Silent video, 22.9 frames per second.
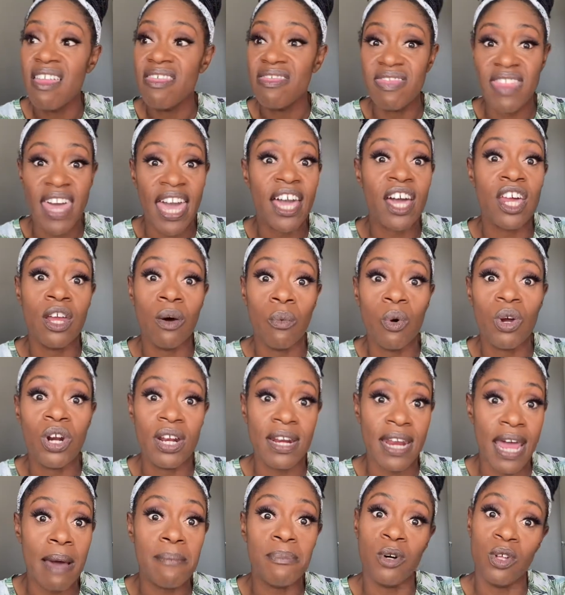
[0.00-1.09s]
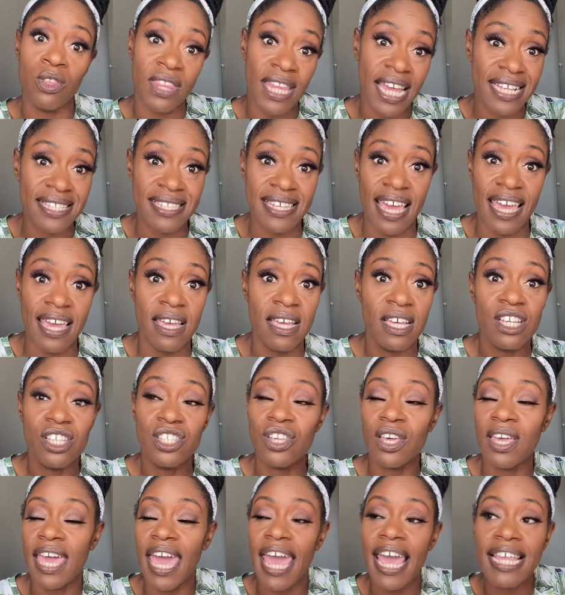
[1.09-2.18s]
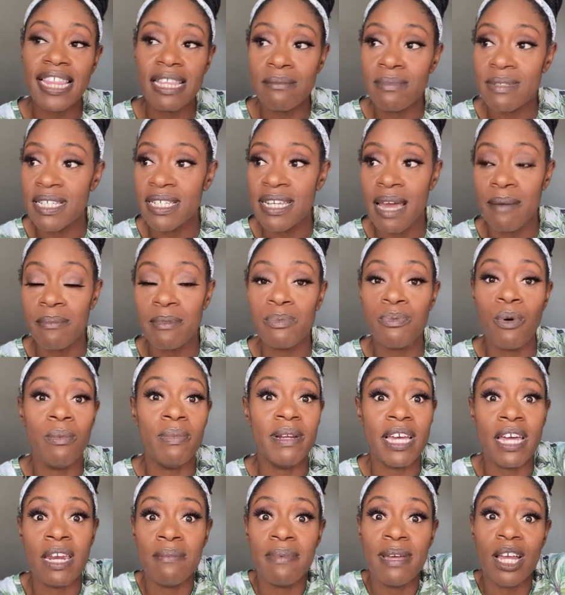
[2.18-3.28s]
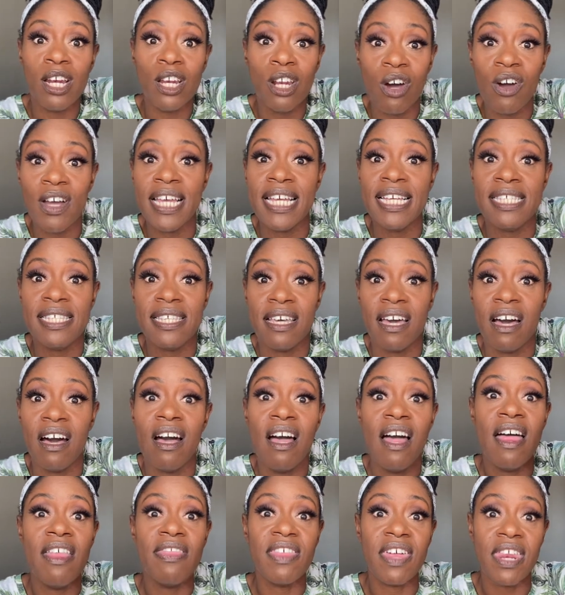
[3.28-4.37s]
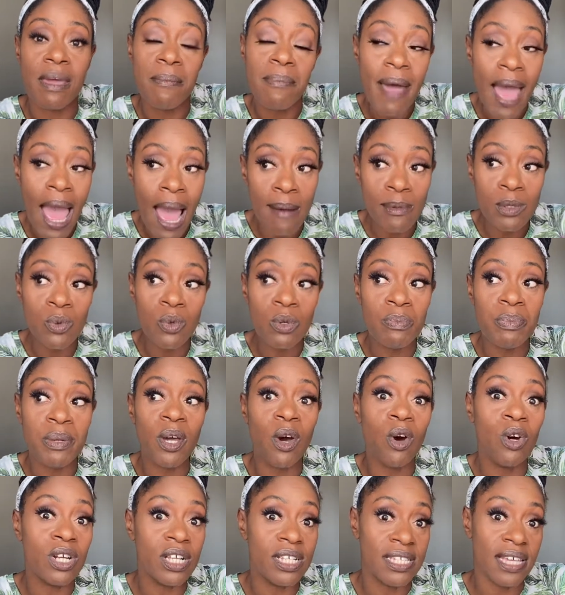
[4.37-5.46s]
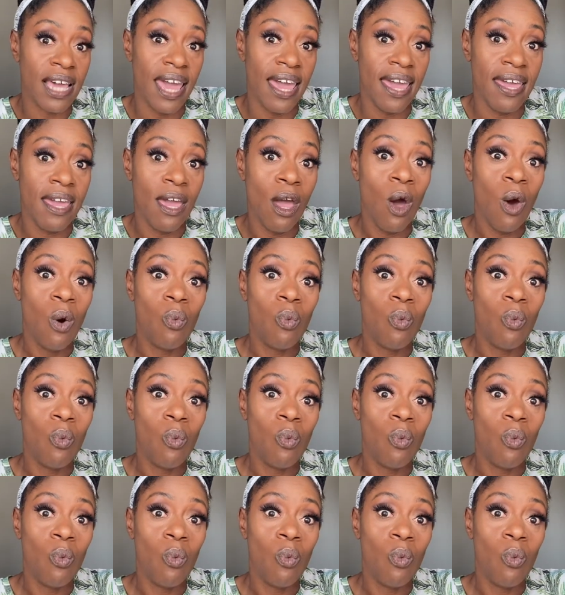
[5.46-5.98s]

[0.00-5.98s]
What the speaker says: They're going to want to nap on that day. So getting them to nap is probably going to be a lot easier than it perhaps would be on a day